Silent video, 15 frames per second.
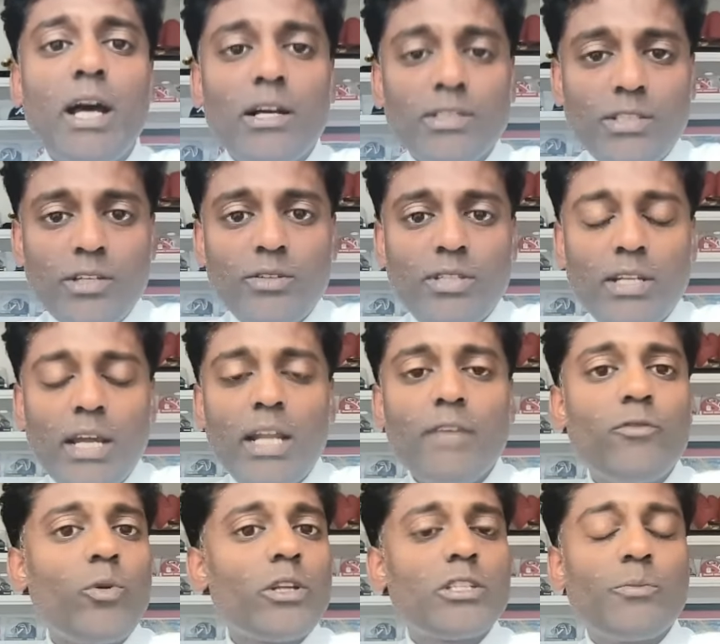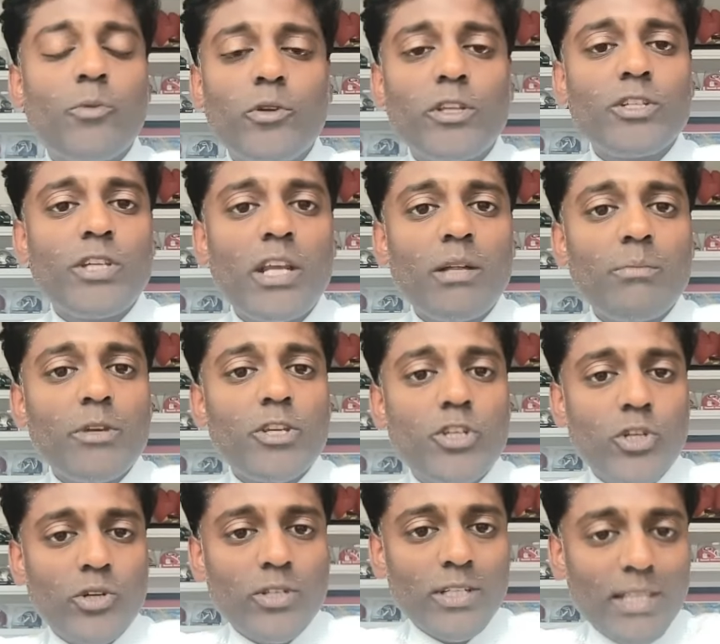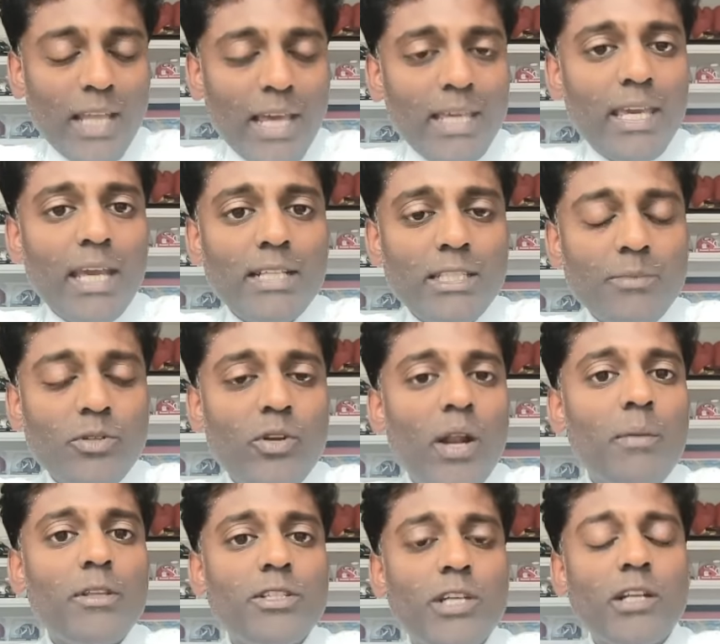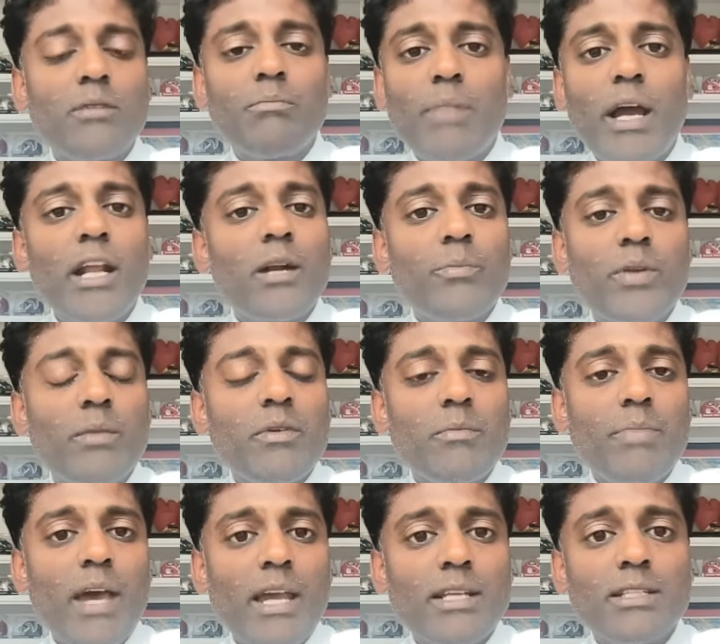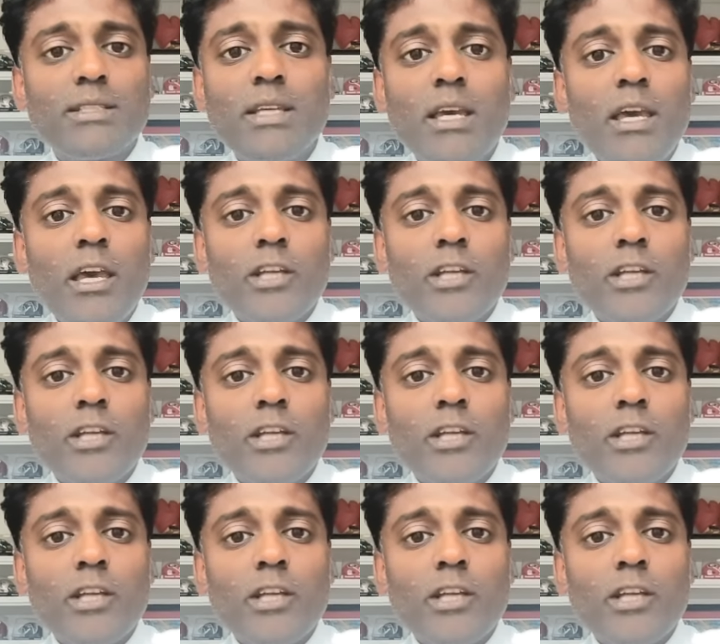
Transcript: I'll see you tonight. If you want to support the channel, be sure to like and subscribe to the channel, buy our premium packages,